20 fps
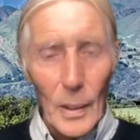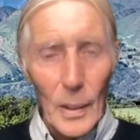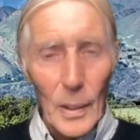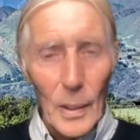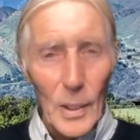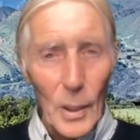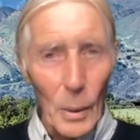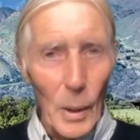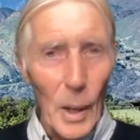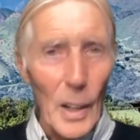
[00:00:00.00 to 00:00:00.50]

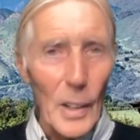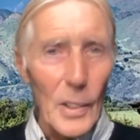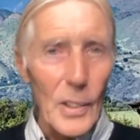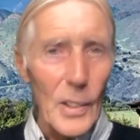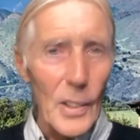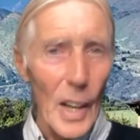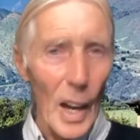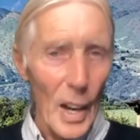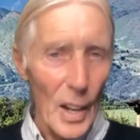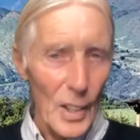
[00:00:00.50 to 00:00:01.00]
So our
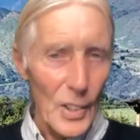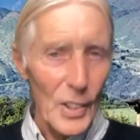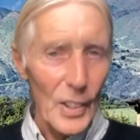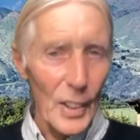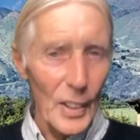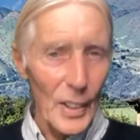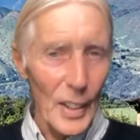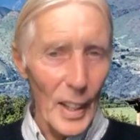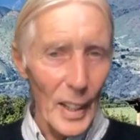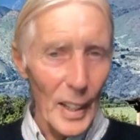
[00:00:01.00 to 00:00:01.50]
task
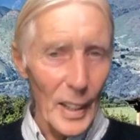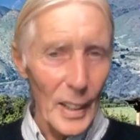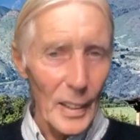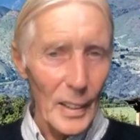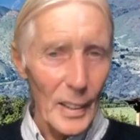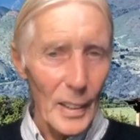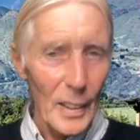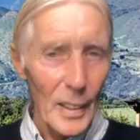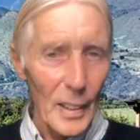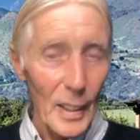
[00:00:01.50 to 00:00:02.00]
today,
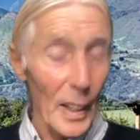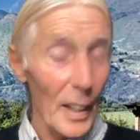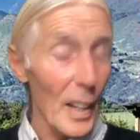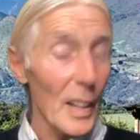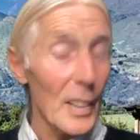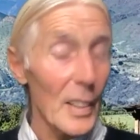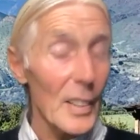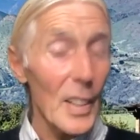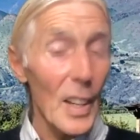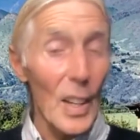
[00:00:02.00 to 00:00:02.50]
and
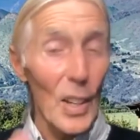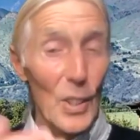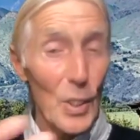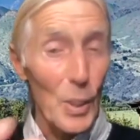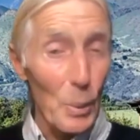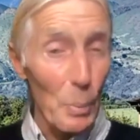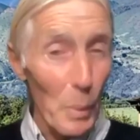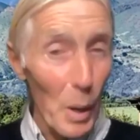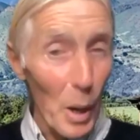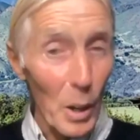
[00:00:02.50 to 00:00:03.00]
our task
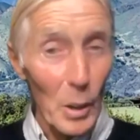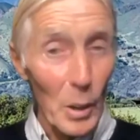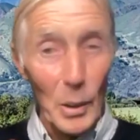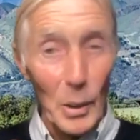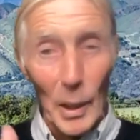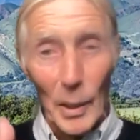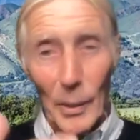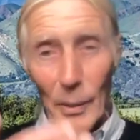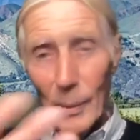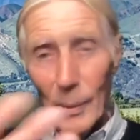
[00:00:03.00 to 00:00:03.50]
tomorrow
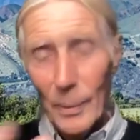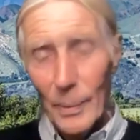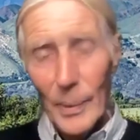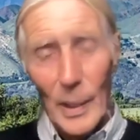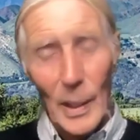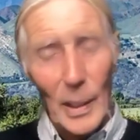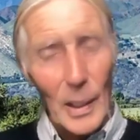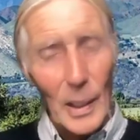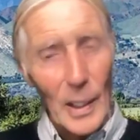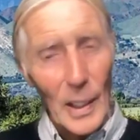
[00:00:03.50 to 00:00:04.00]
and
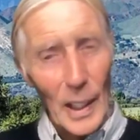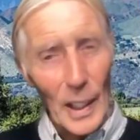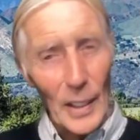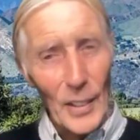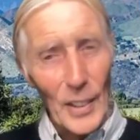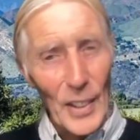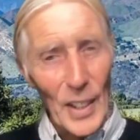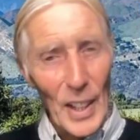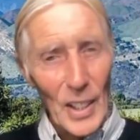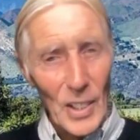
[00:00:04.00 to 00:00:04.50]
in the
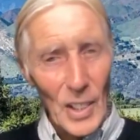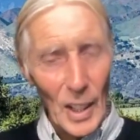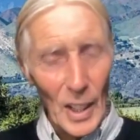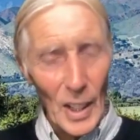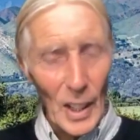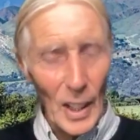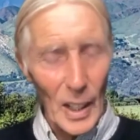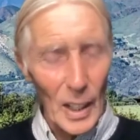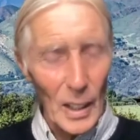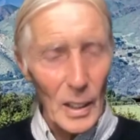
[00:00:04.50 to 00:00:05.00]
days
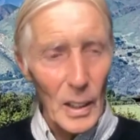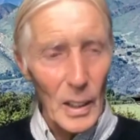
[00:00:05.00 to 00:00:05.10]
ahead,